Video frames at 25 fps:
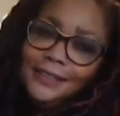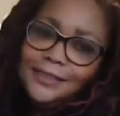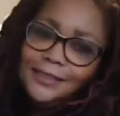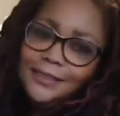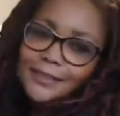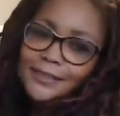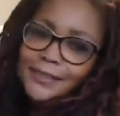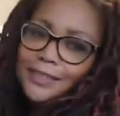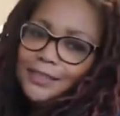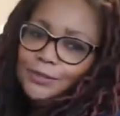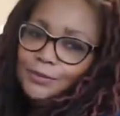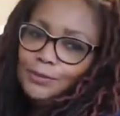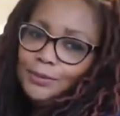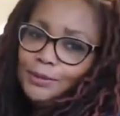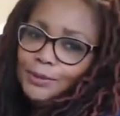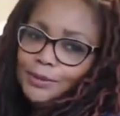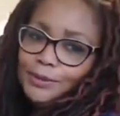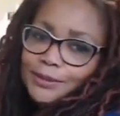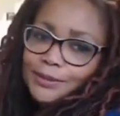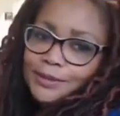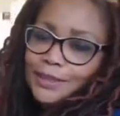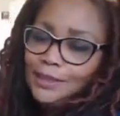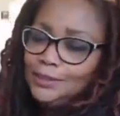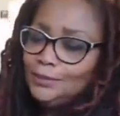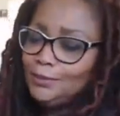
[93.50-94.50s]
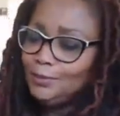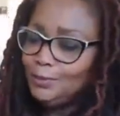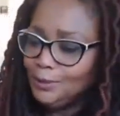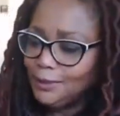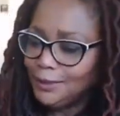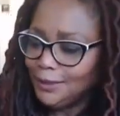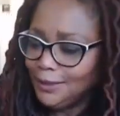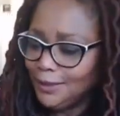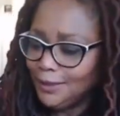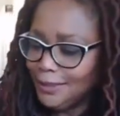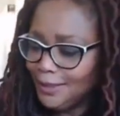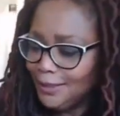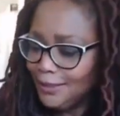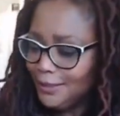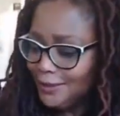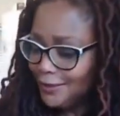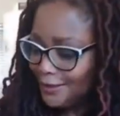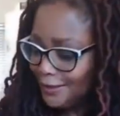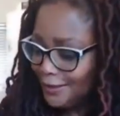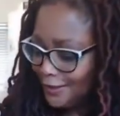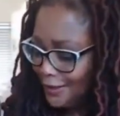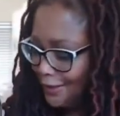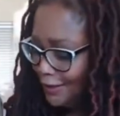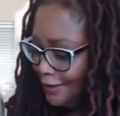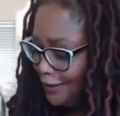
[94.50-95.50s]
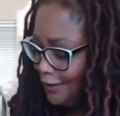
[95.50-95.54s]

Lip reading: Need one of these.